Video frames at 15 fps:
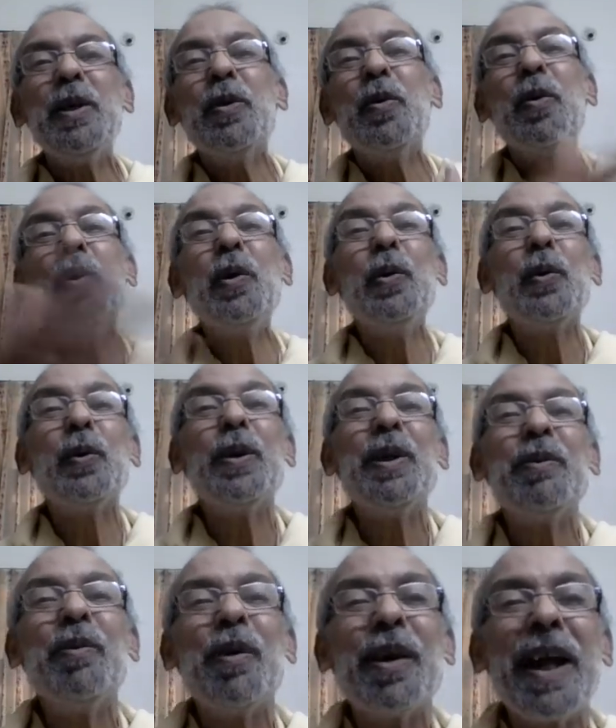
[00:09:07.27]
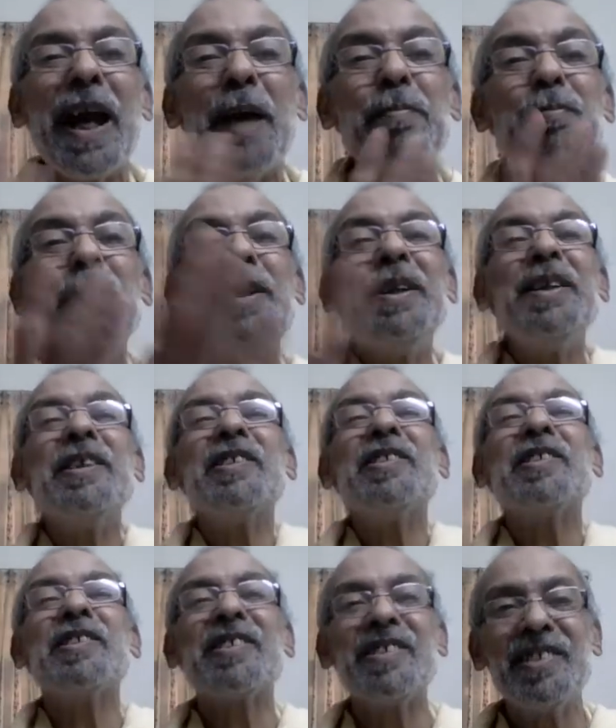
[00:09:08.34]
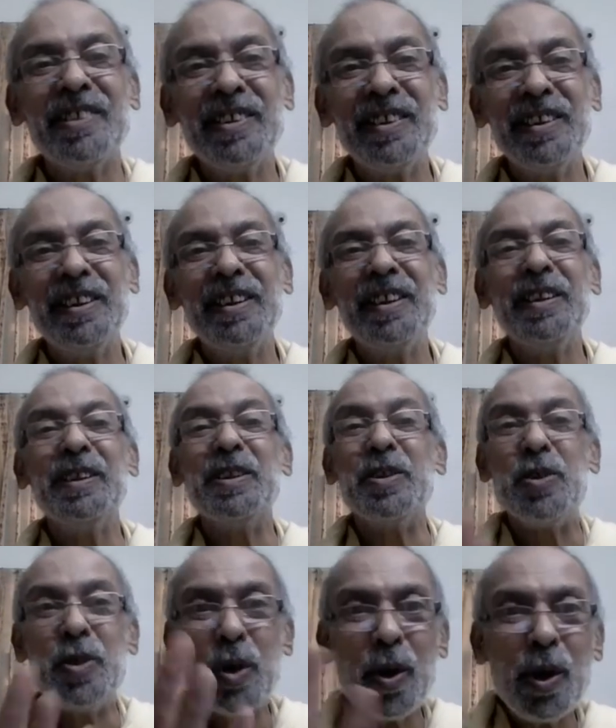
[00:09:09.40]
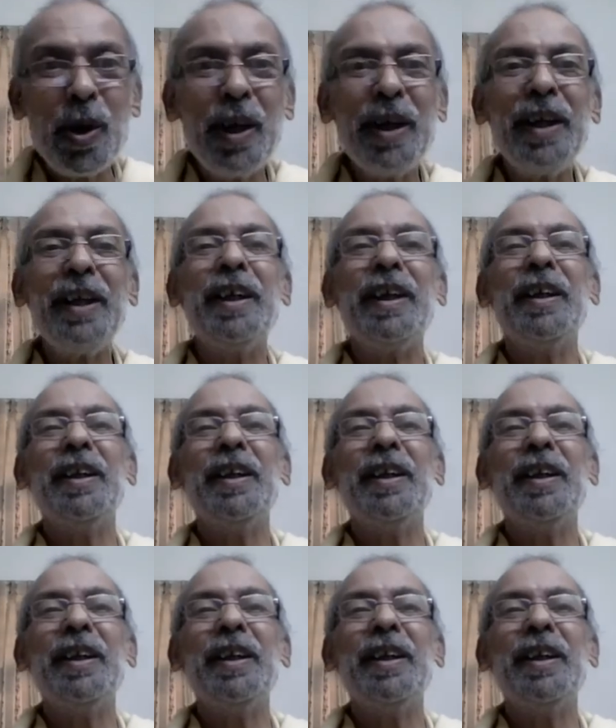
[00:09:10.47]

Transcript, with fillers: go looking for happiness, the joy,